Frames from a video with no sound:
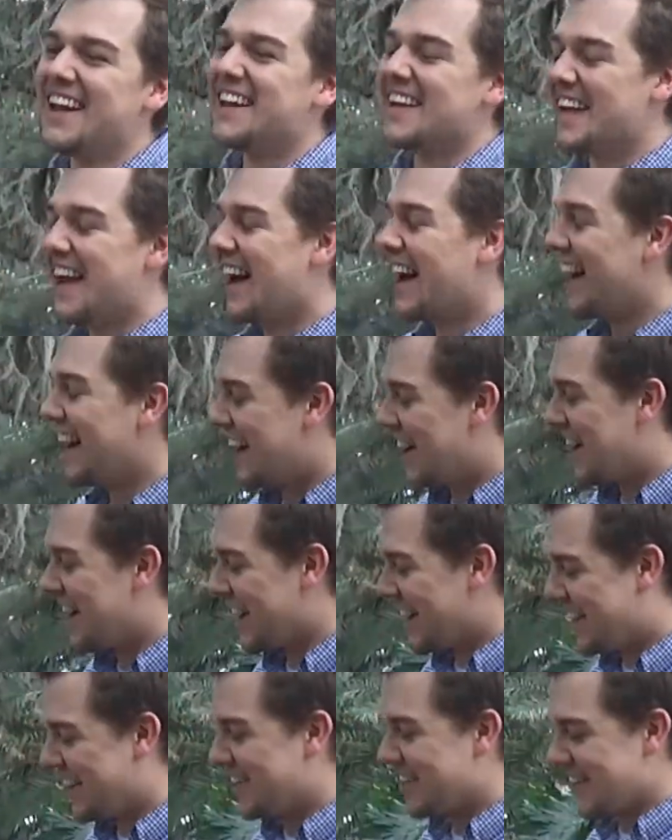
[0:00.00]
Yeah, uh,
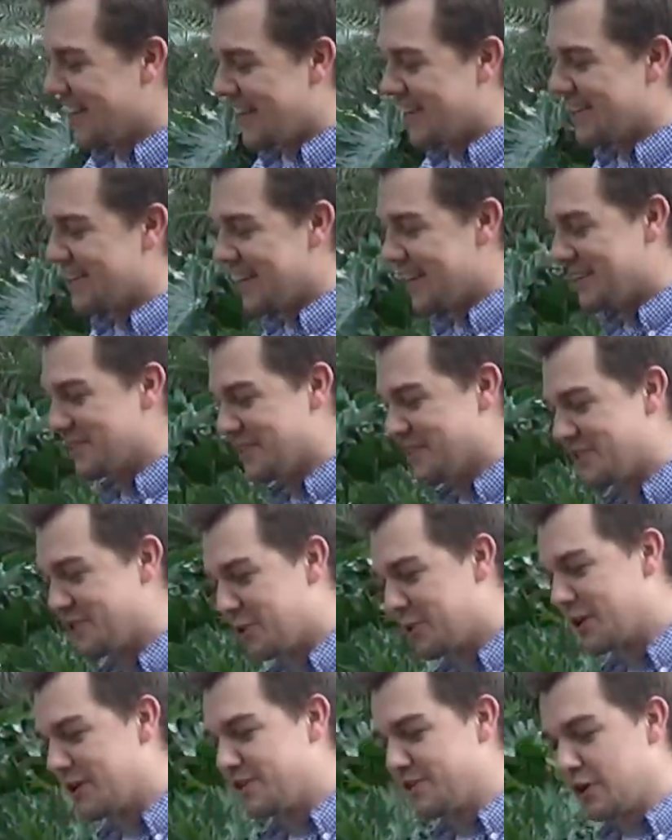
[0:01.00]
Hugh, tells the
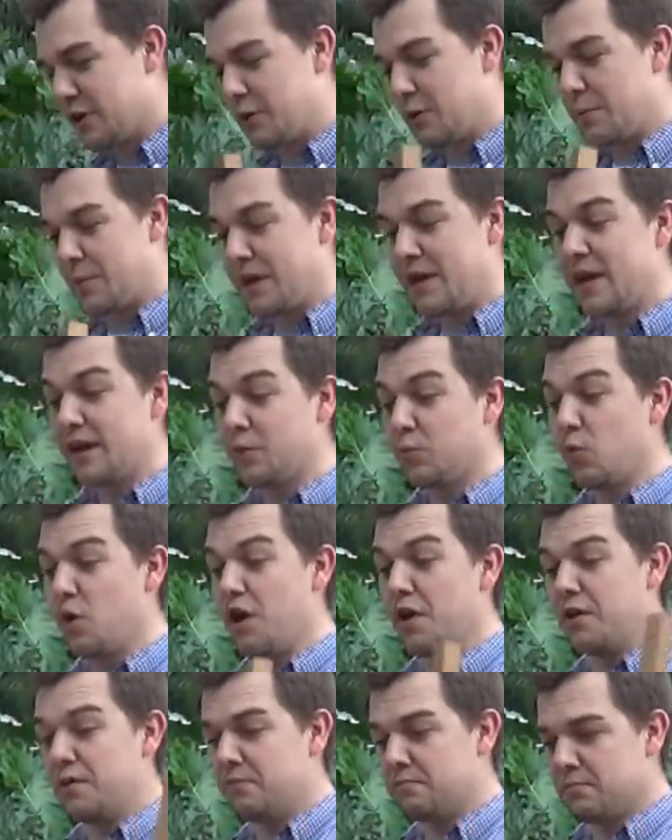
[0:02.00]
story. So he had
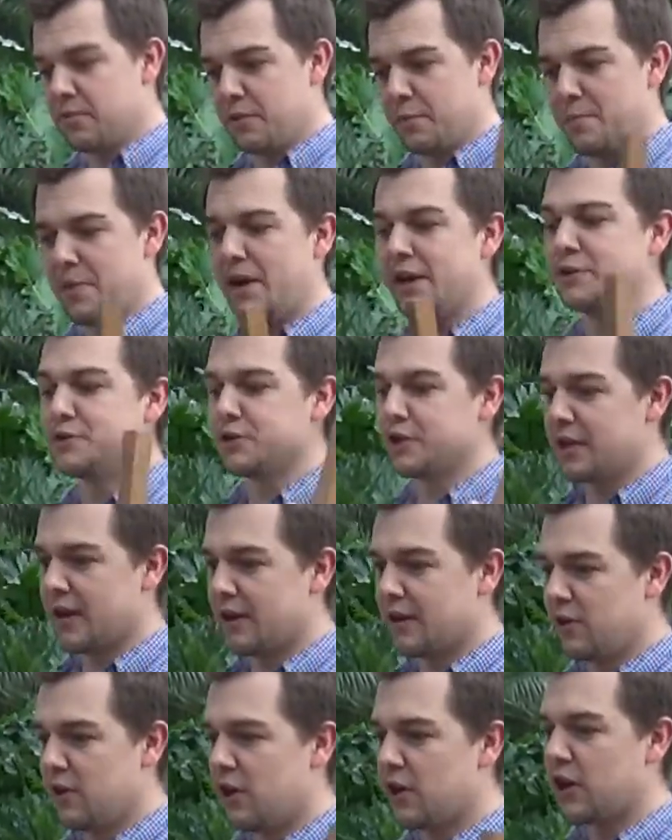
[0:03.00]
won the major
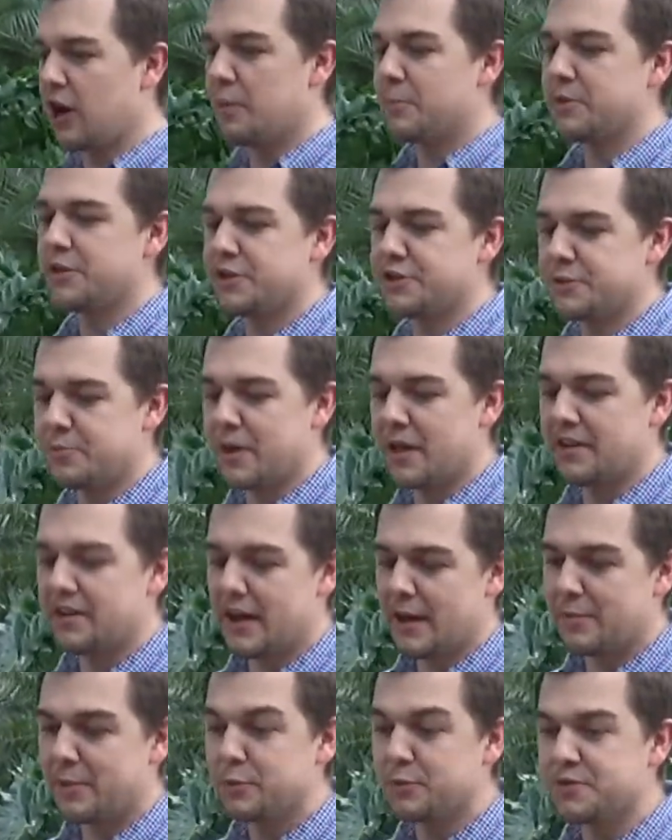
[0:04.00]
carillon competition by the
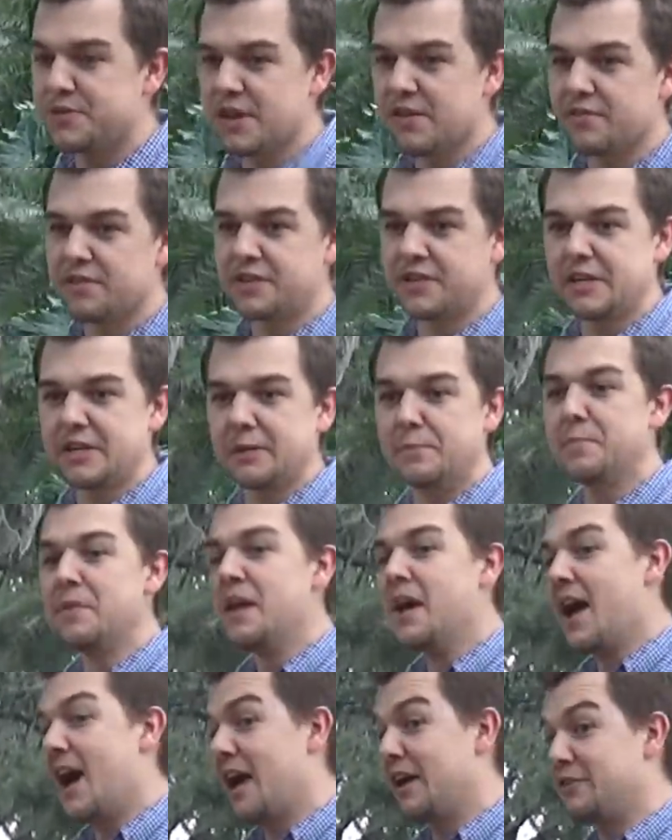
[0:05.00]
time he was 17,
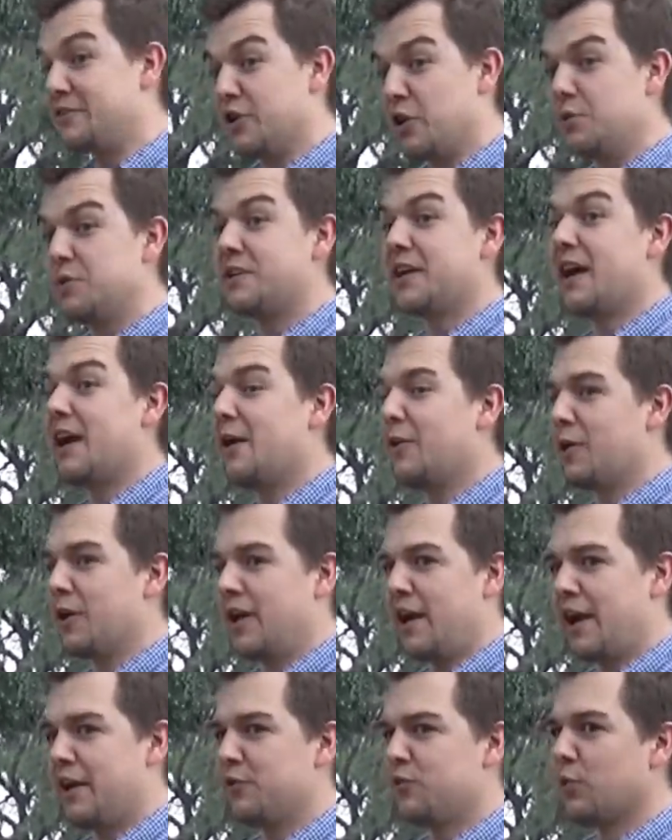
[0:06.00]
had his own tower
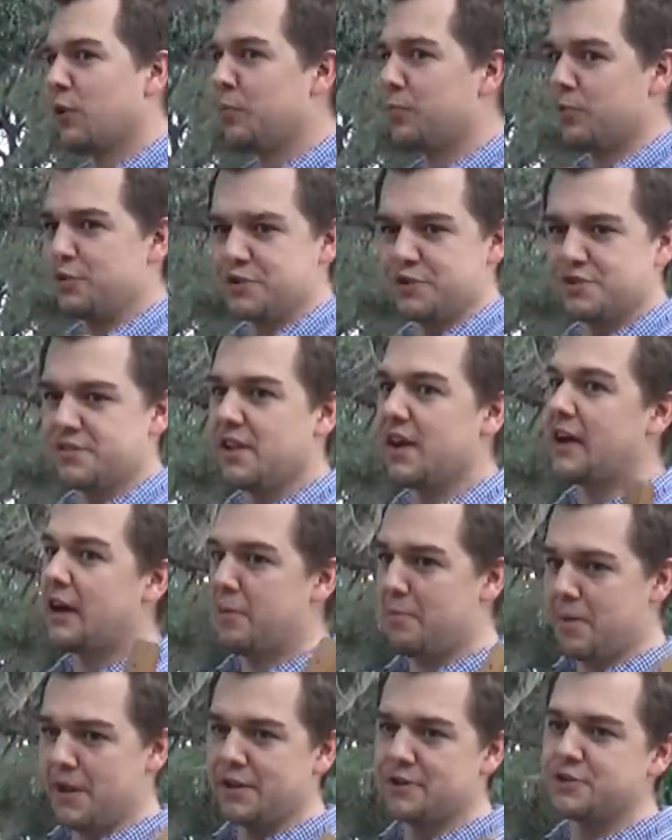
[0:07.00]
in Antwerp, which is like
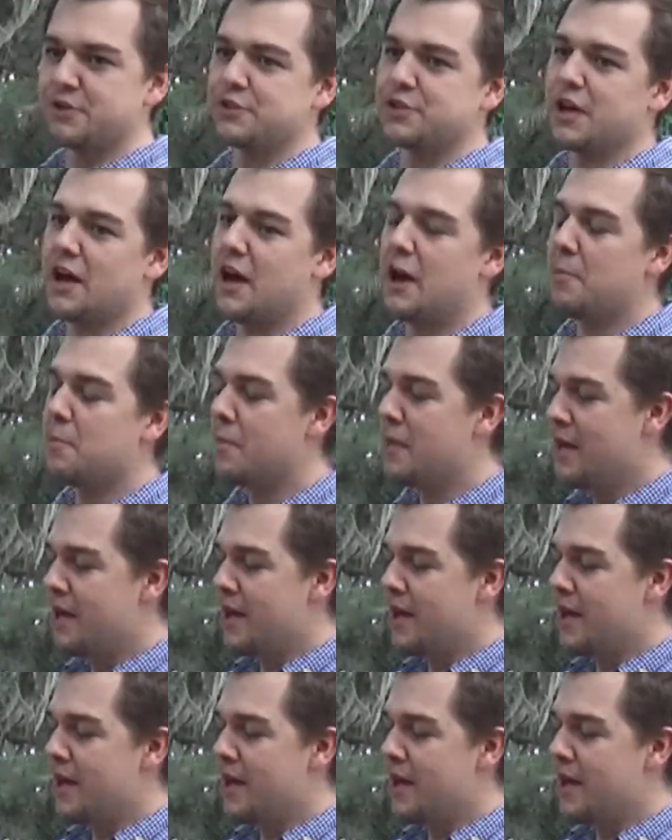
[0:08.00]
a major job.